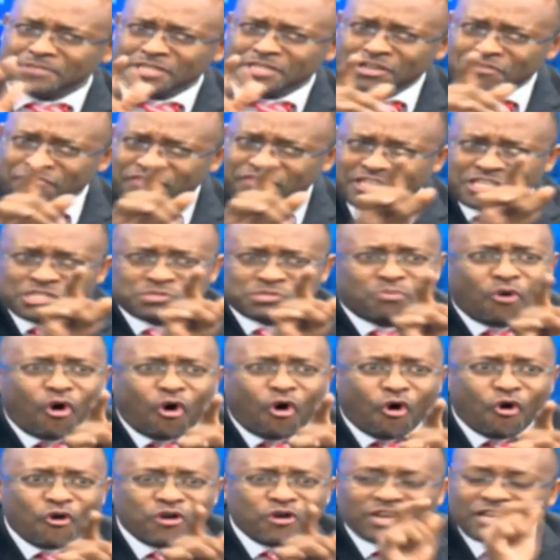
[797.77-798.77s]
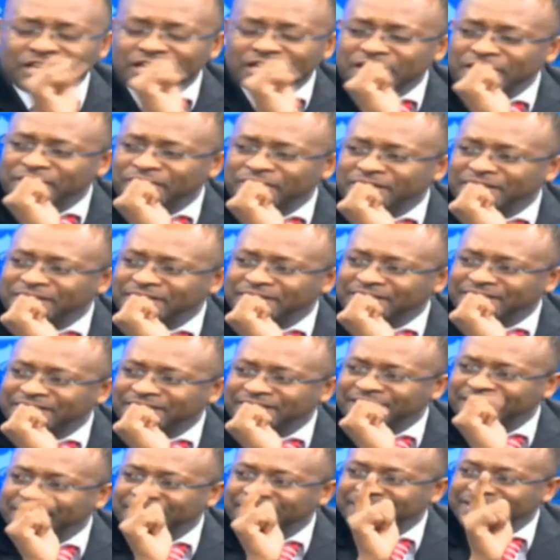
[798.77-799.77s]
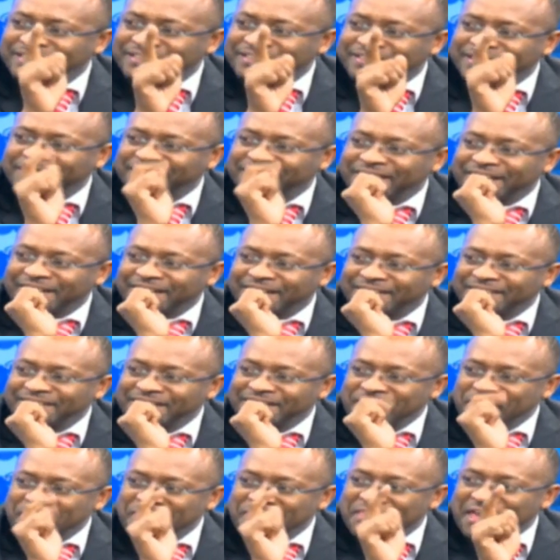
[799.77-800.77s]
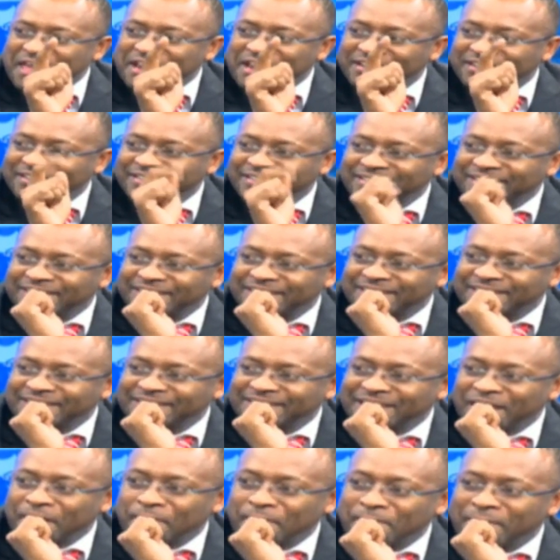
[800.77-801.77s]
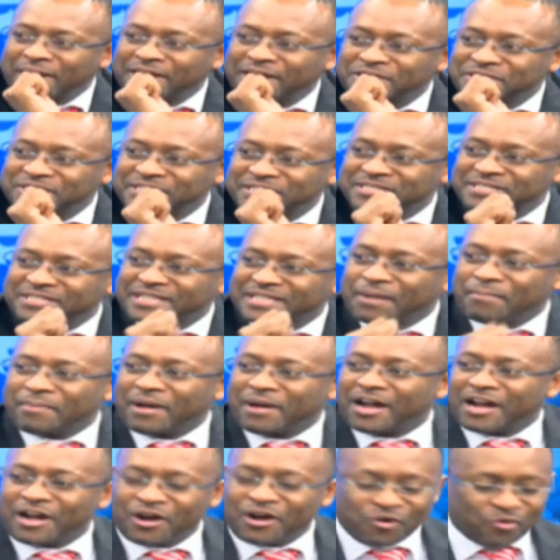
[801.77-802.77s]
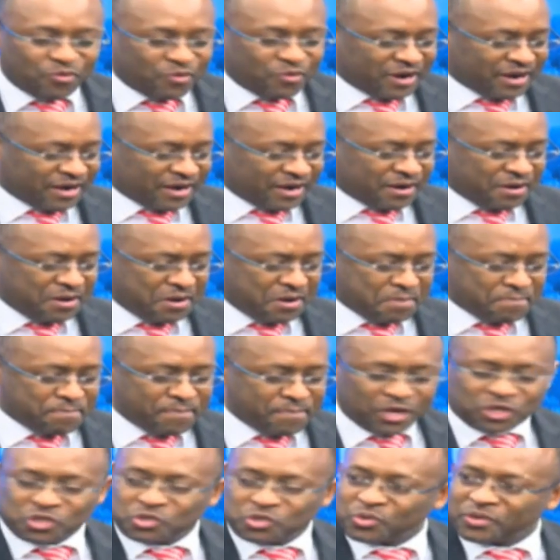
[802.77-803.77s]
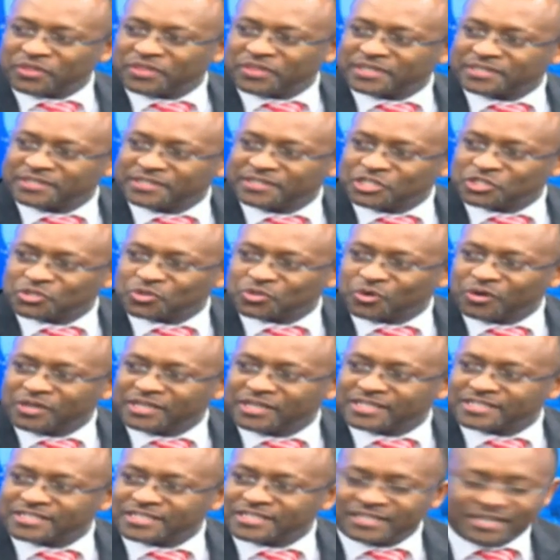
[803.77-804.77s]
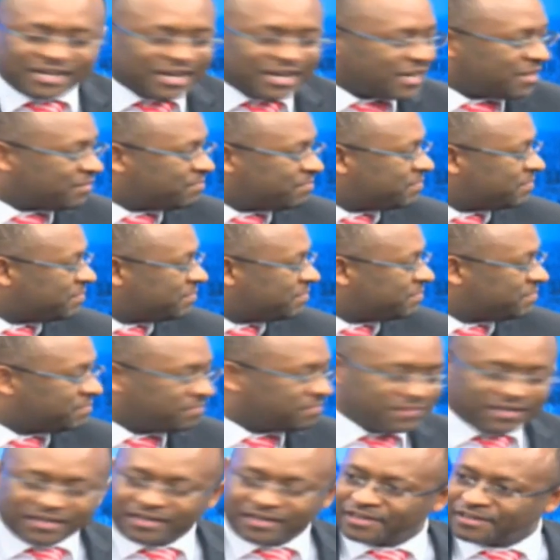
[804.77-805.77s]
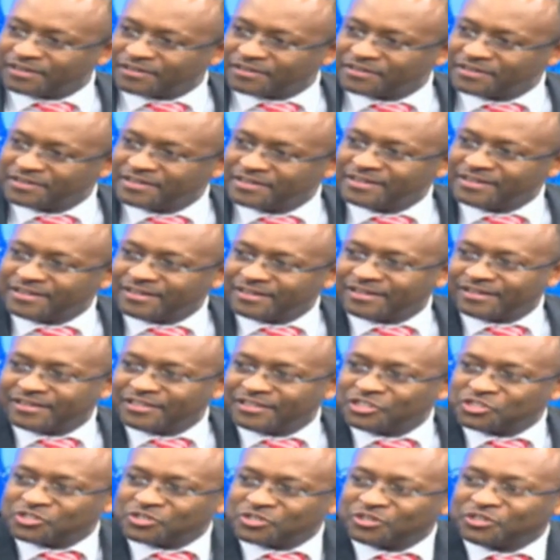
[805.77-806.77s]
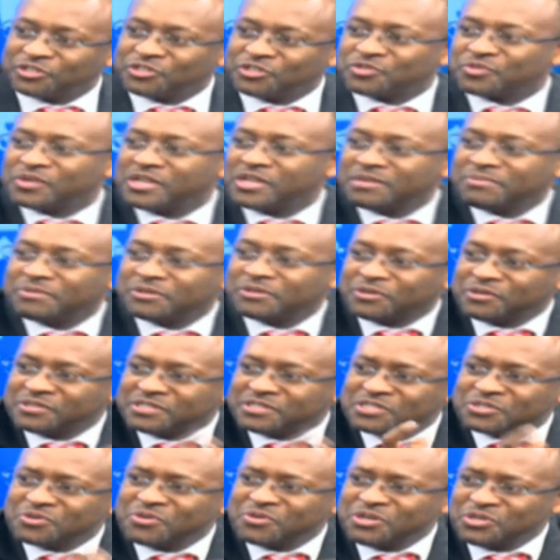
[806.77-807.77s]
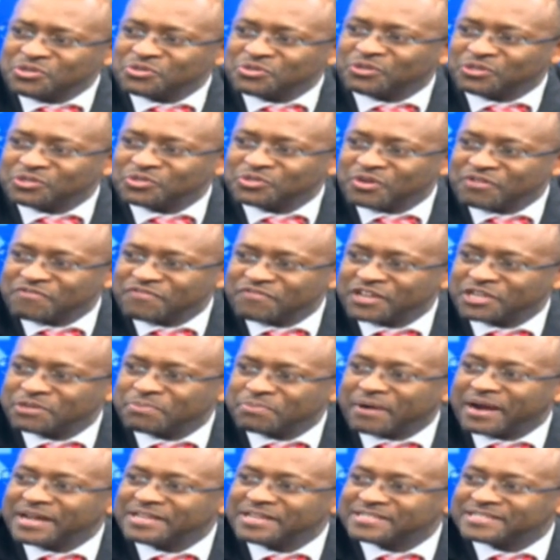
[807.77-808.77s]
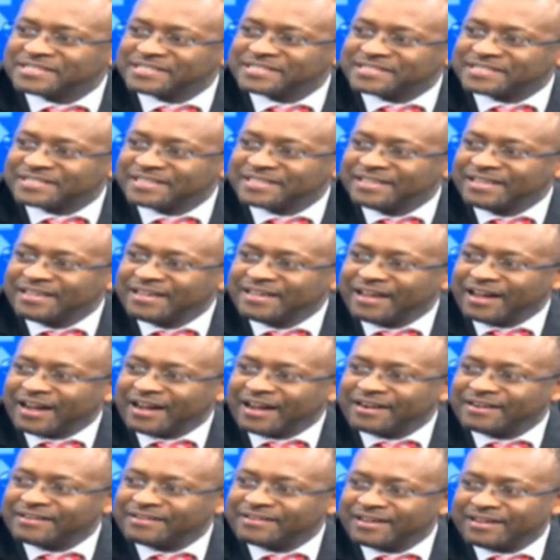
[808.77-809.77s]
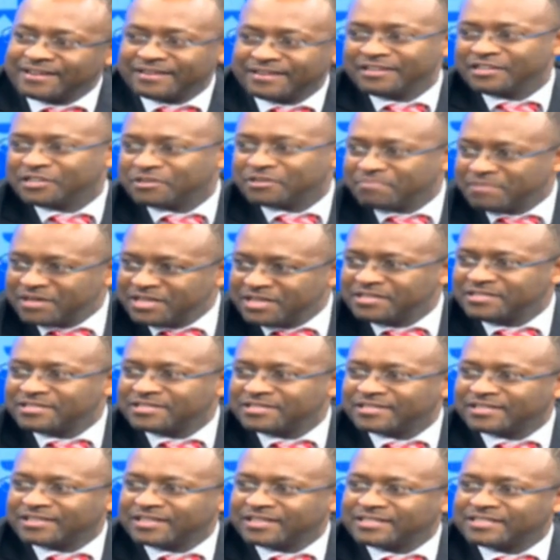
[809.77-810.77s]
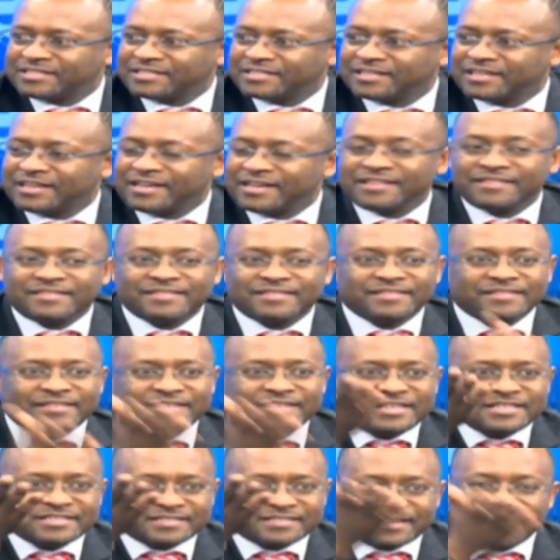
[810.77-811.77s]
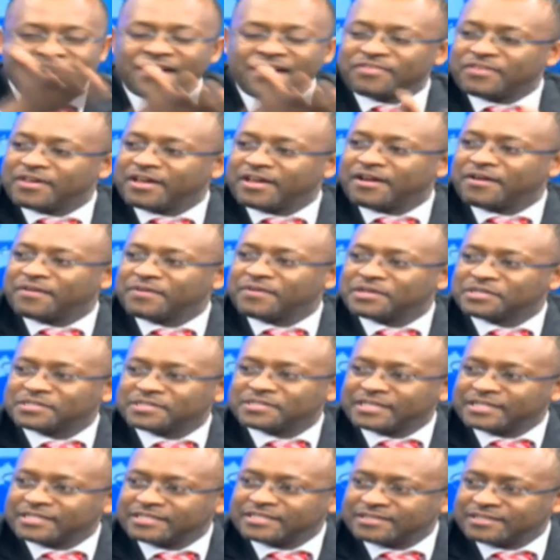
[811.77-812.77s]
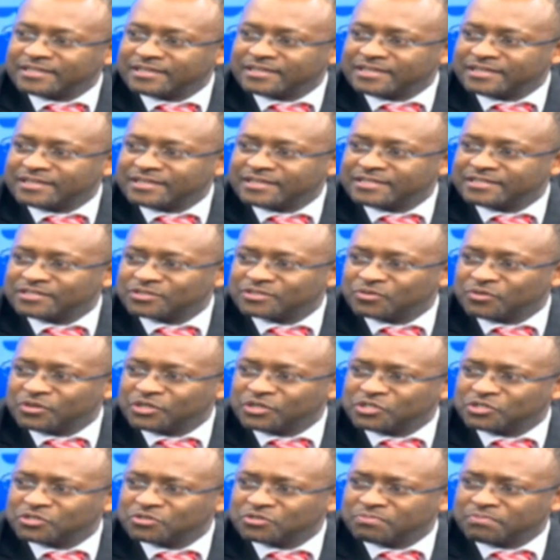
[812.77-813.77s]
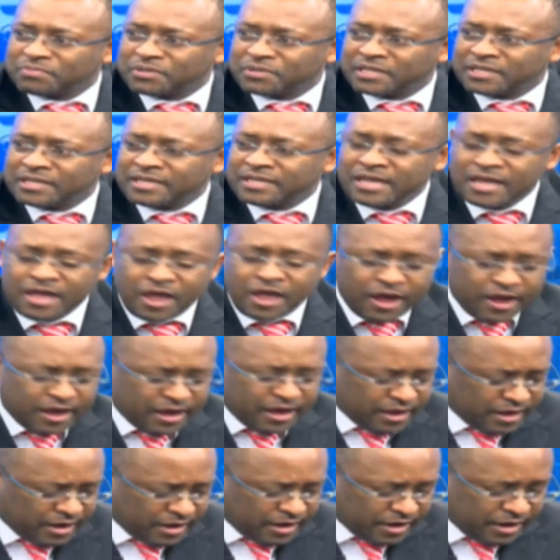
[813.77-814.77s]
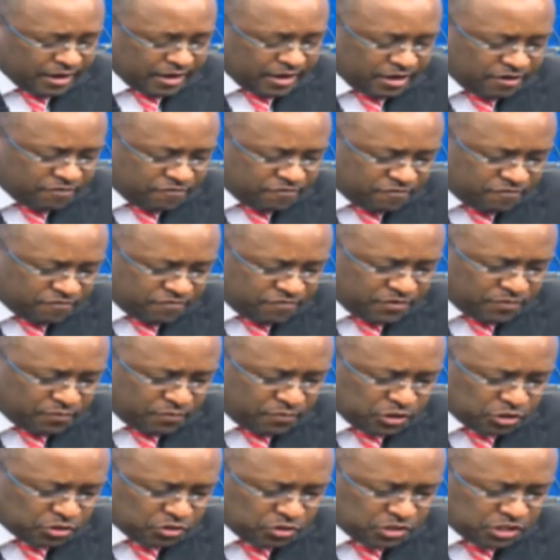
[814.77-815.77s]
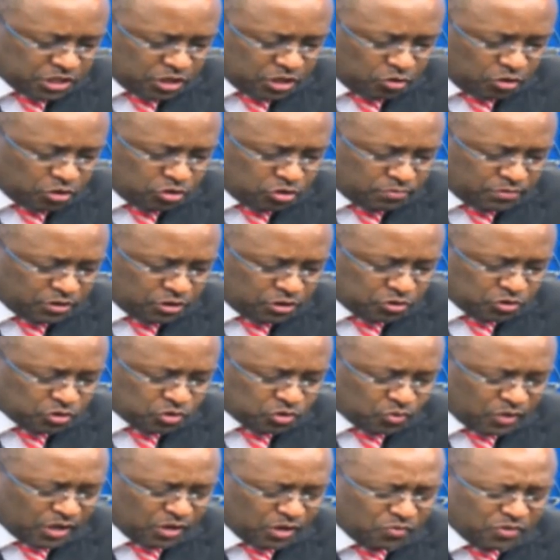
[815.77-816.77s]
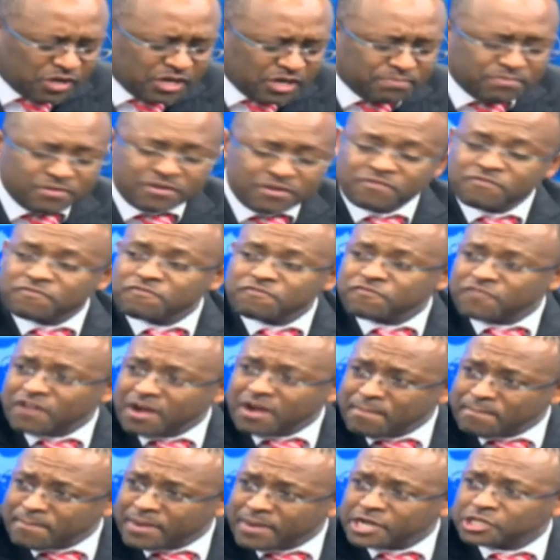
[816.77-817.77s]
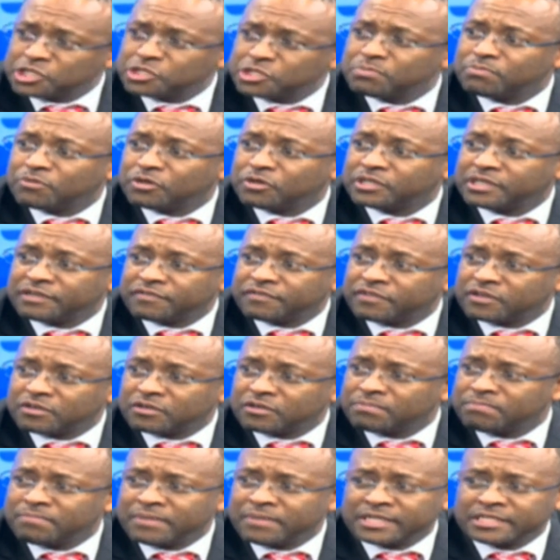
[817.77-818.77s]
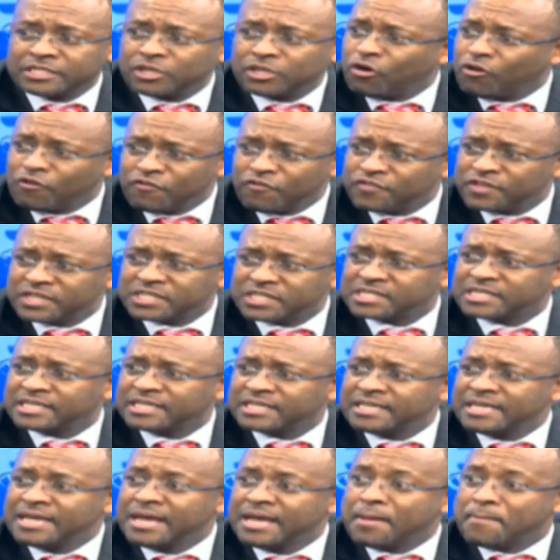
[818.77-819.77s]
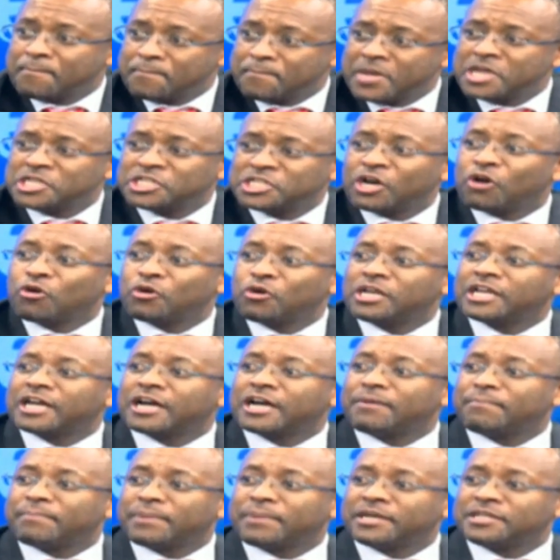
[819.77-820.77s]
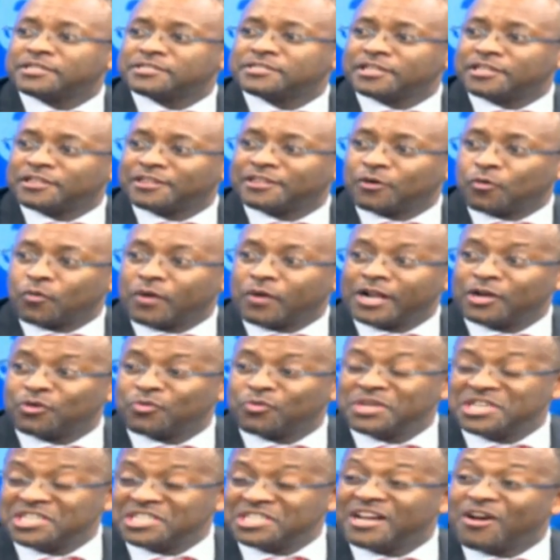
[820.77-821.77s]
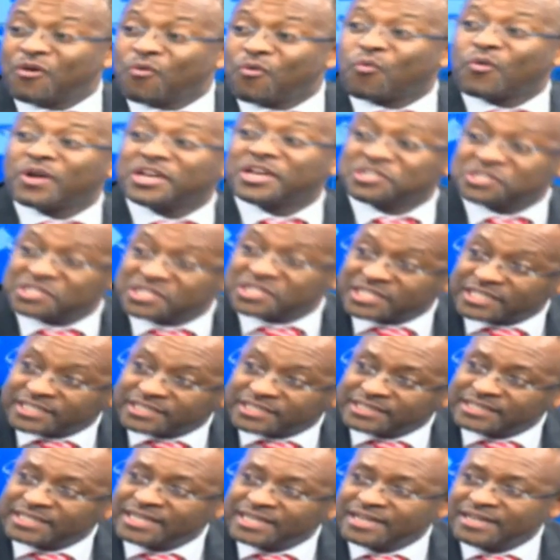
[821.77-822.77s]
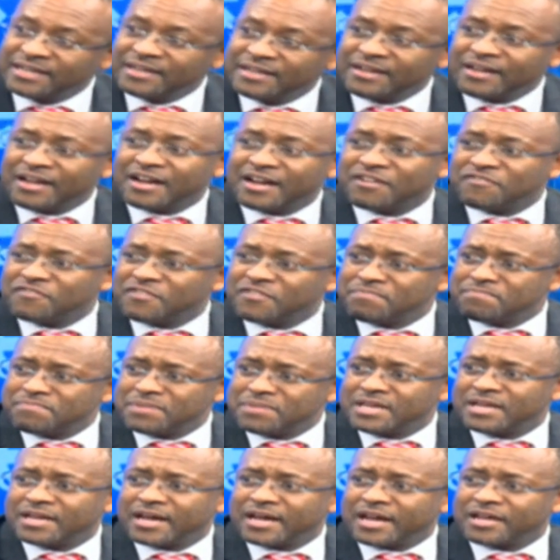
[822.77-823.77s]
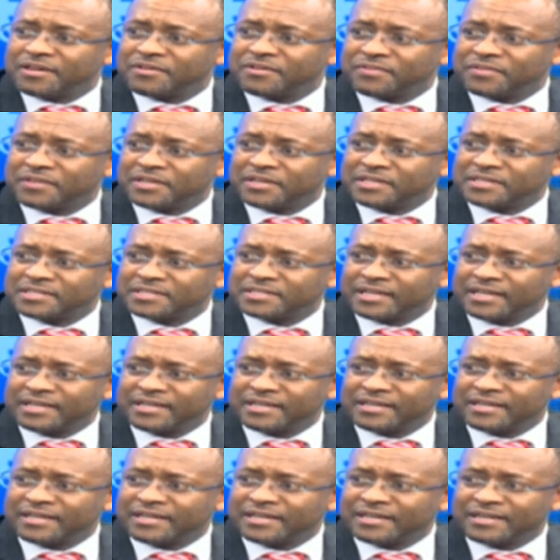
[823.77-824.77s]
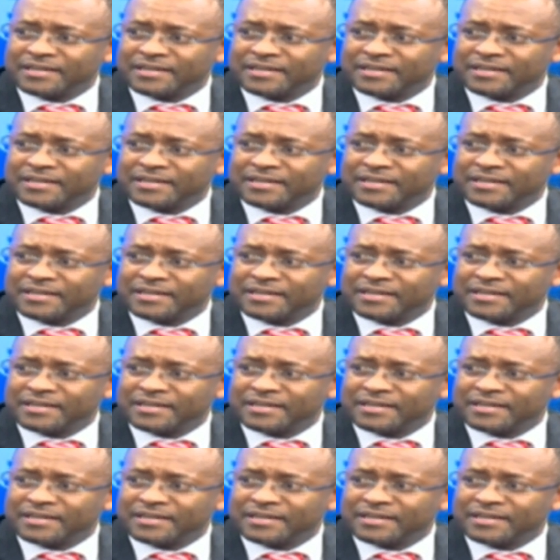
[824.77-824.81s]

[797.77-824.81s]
if there is more oil here than there, then they must somehow make sure that this oil doesn't come, is not drilled, because it's going to also affect prices. And it means that these are the areas that is going to be, if the resources are going to be used well, will be far much more developed. But obviously, major oil companies in the world, which are Western, have a big eye on this. And